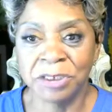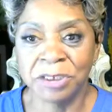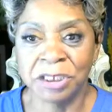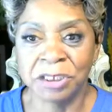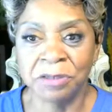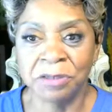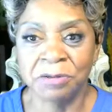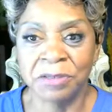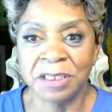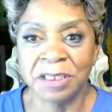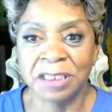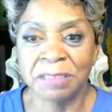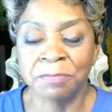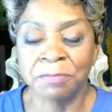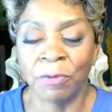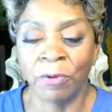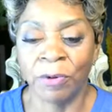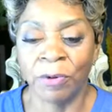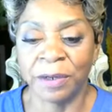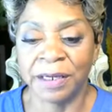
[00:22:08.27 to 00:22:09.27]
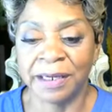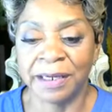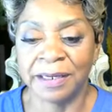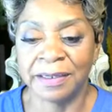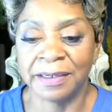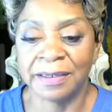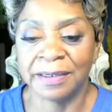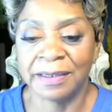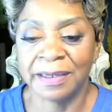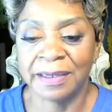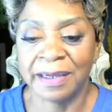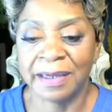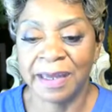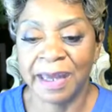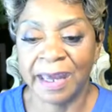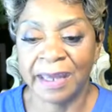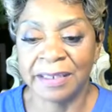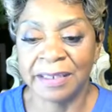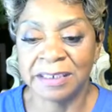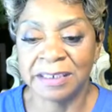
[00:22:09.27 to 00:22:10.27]
come to you this morning
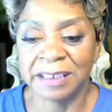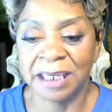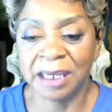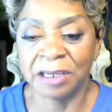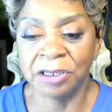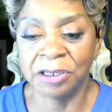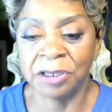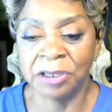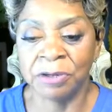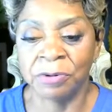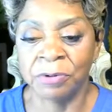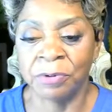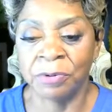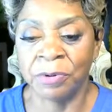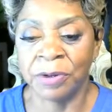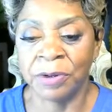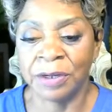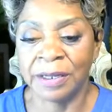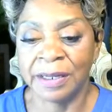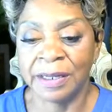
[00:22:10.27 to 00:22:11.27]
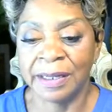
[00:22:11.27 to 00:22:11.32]
and tell you